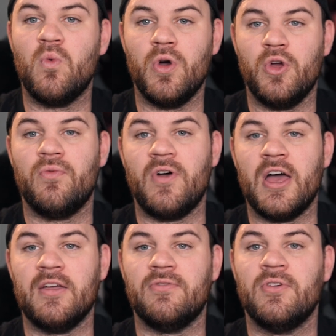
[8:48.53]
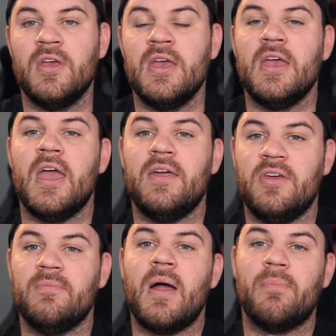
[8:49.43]
105. And
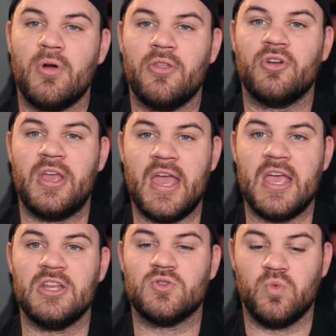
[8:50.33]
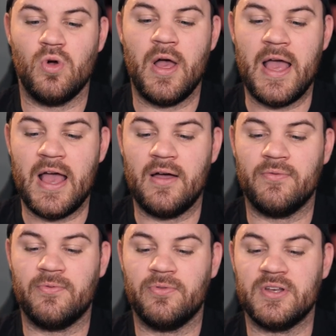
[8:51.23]
then my brother Gage will
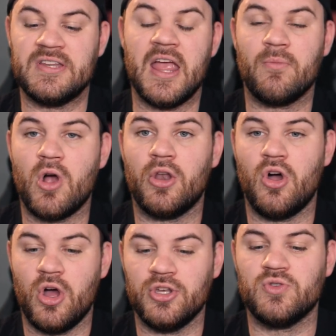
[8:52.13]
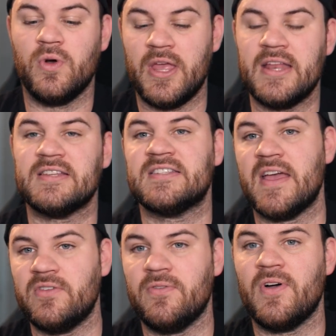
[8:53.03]
have the Tamron on 28 to
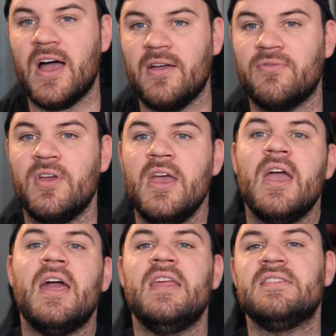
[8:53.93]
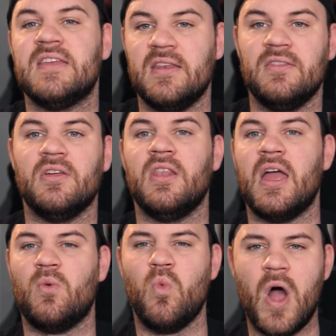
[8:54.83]
75, and he's getting the
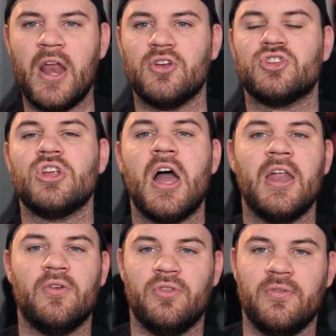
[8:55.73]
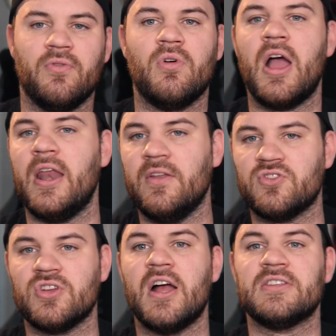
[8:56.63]
like wider shot or the variety of
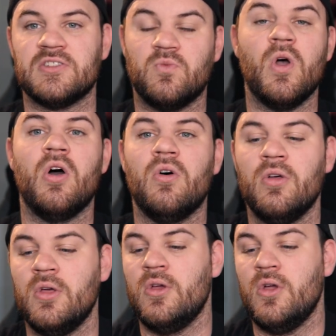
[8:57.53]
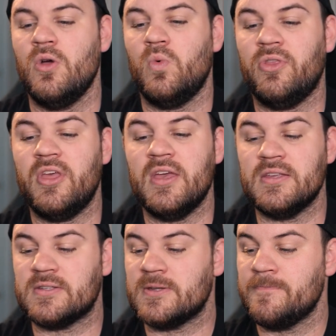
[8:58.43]
shots as well with
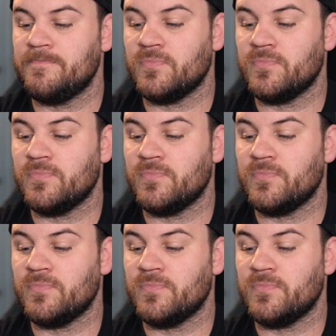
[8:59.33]
his.